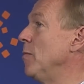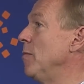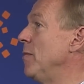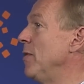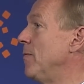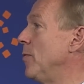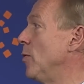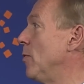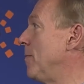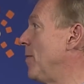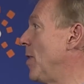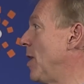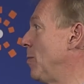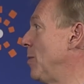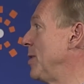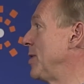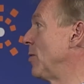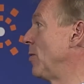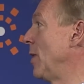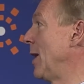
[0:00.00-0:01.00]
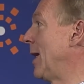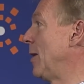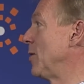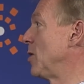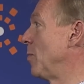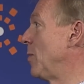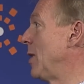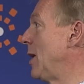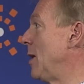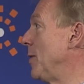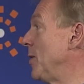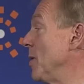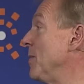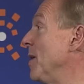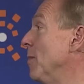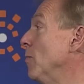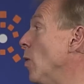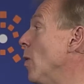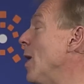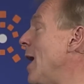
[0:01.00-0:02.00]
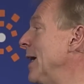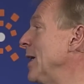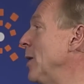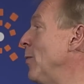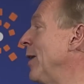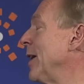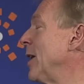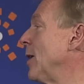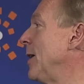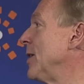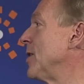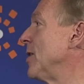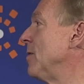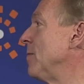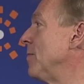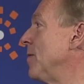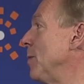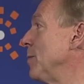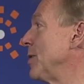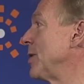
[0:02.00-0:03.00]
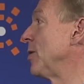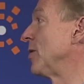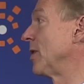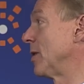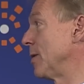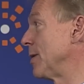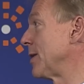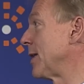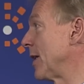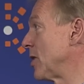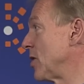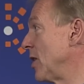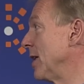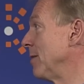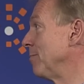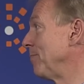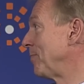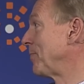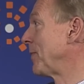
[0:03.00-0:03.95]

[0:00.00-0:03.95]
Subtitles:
before farmers are allowed to plant them. They're more highly regulated than pharmaceuticals, actually,